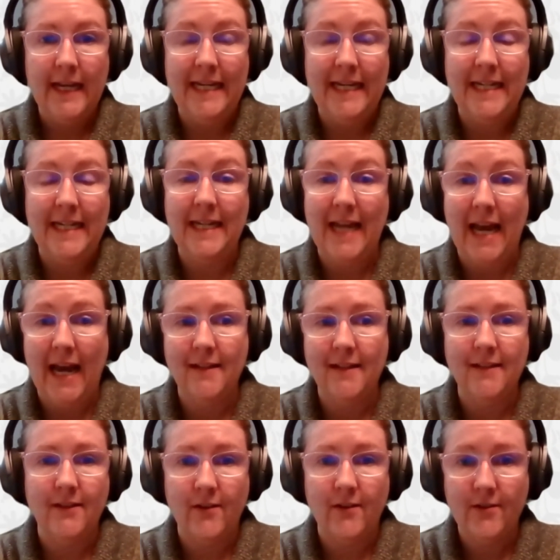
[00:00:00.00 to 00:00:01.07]
in an
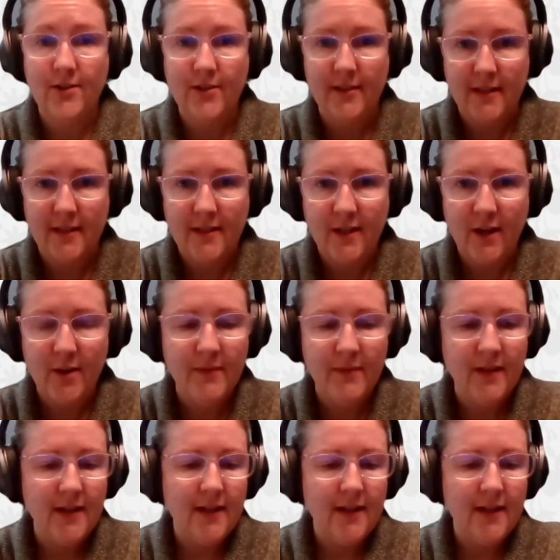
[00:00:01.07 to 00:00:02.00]
at-large system,